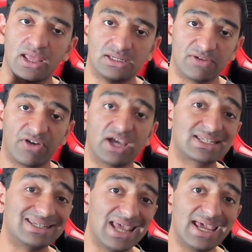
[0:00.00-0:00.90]
device
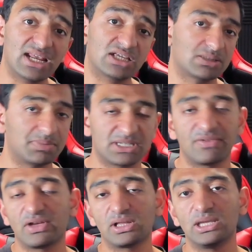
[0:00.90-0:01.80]
data,
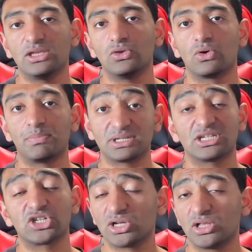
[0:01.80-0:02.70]
specifically your
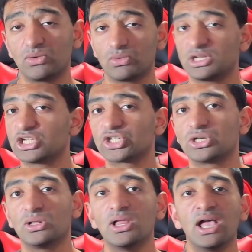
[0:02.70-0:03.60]
positional and
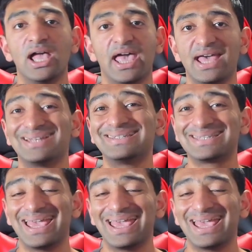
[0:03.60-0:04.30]
rotational heads